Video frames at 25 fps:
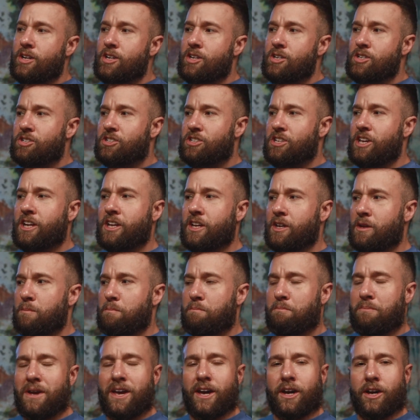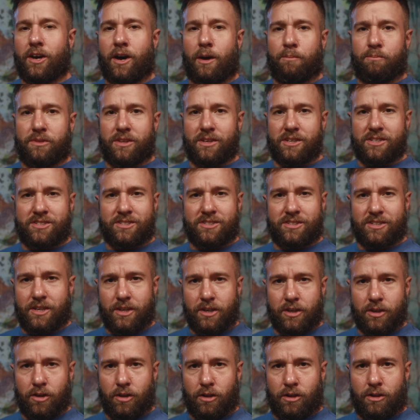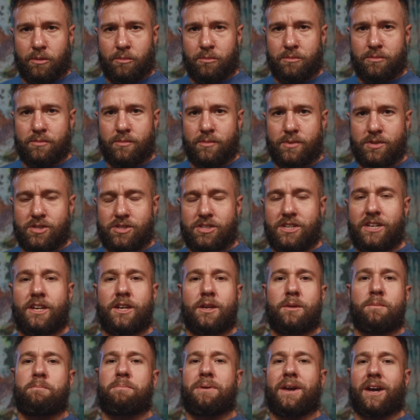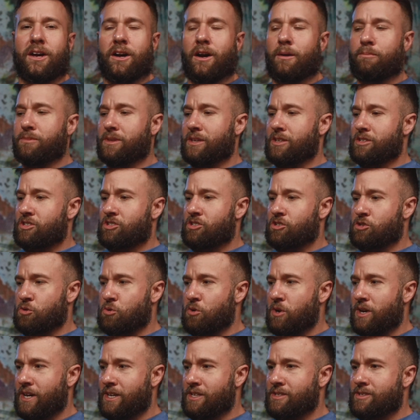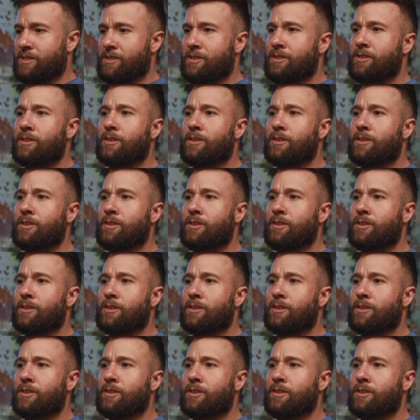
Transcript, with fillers: she didn't pick up this skill. She didn't pick up this trait